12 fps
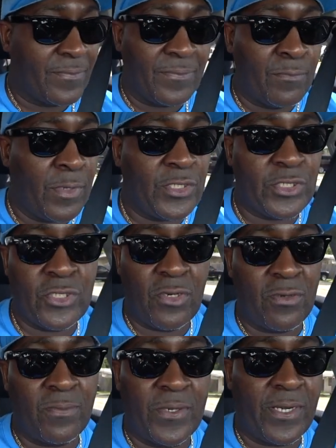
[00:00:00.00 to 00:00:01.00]
meat you're
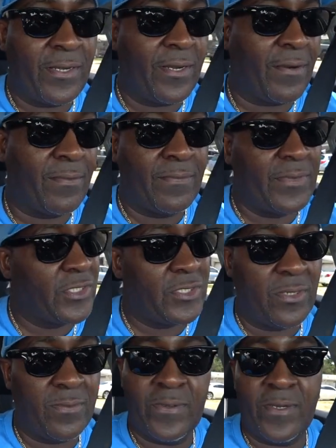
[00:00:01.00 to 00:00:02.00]
gonna put in there, but you
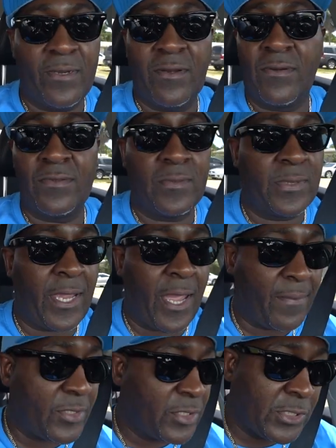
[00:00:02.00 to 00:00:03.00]
don't put no
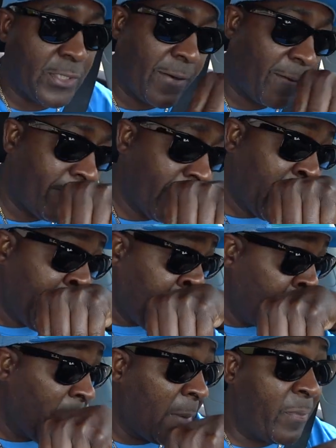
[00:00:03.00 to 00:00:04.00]
cabbage in there.
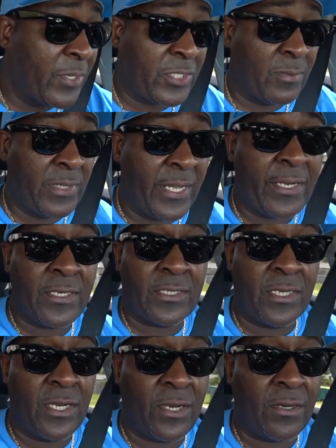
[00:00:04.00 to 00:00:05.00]
You might put some lettuce
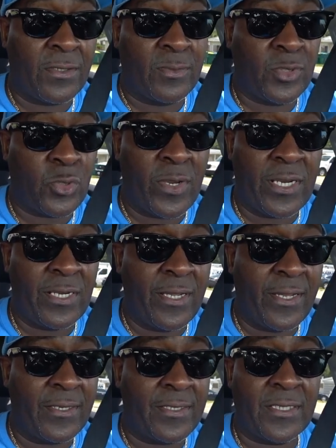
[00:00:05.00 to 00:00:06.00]
in there, some shredded
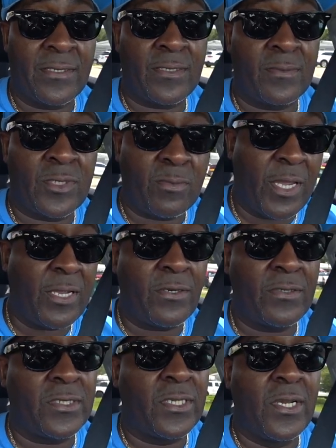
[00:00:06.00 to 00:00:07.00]
lettuce and some
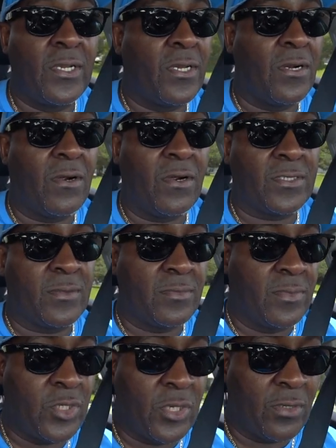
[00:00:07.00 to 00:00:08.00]
tomatoes or
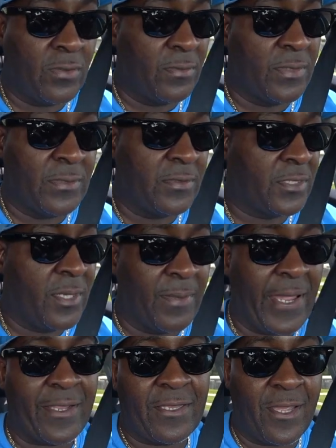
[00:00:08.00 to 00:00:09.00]
some, you know, something
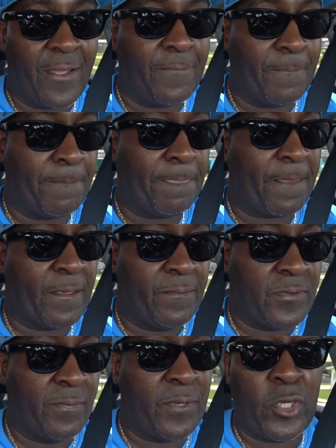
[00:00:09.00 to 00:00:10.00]
like that,
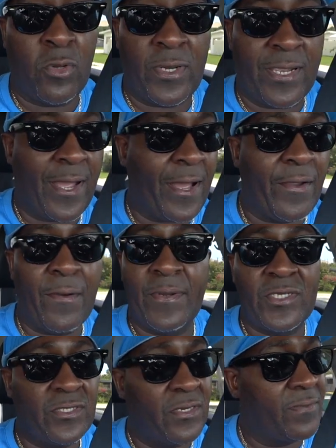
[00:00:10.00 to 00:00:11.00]
some pico de gallo,
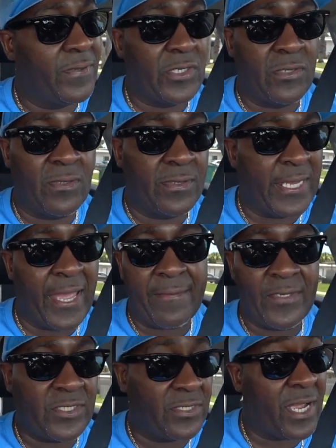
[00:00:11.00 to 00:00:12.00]
but you don't put no
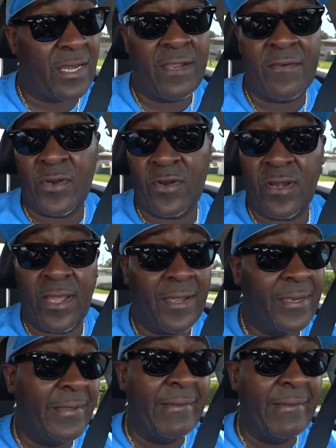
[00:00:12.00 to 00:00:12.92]
cabbage in there. I never heard of that.